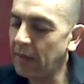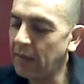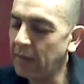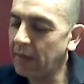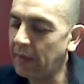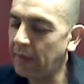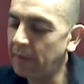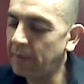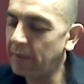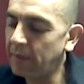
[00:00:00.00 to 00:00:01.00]
And,
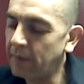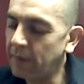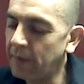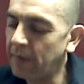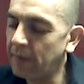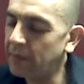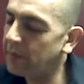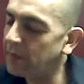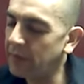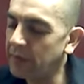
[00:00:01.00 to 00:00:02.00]
you know,
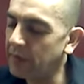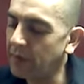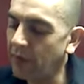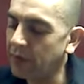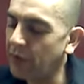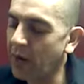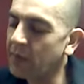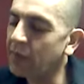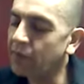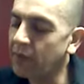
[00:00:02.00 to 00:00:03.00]
our
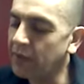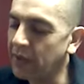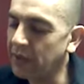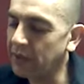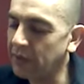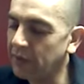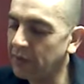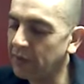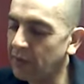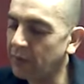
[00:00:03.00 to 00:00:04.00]
tribal affiliation,
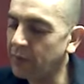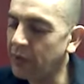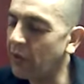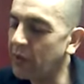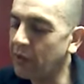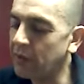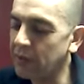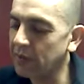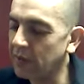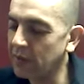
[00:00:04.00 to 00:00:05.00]
you know, we know he
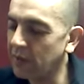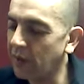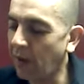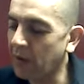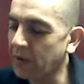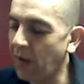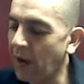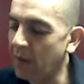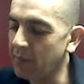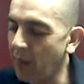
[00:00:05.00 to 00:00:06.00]
wasn't our
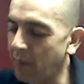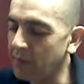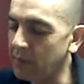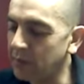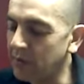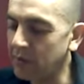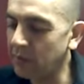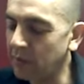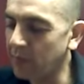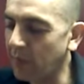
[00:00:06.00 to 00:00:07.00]
tribe, probably, with some
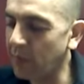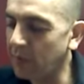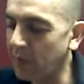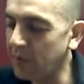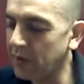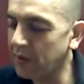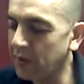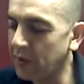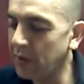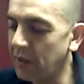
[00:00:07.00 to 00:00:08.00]
other person.
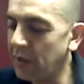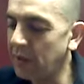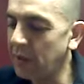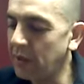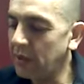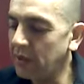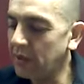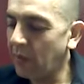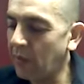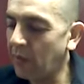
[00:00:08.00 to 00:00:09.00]

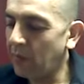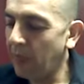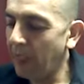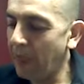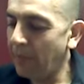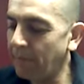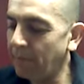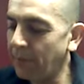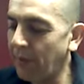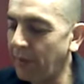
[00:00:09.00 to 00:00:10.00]
So
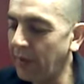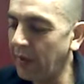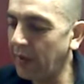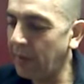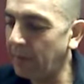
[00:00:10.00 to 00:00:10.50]
I think